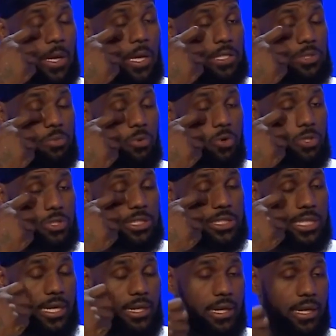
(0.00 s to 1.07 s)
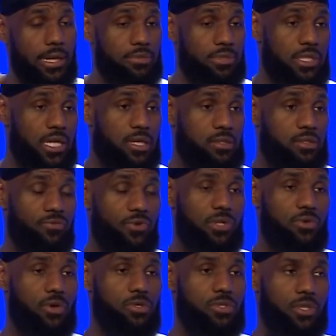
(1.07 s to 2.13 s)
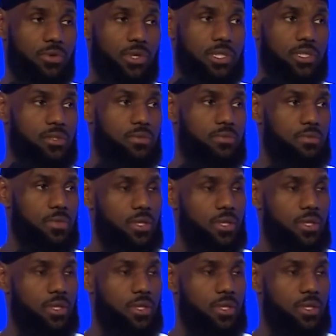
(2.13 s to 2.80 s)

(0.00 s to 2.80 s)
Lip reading: It's more just like layups, dunks, free throws, threes.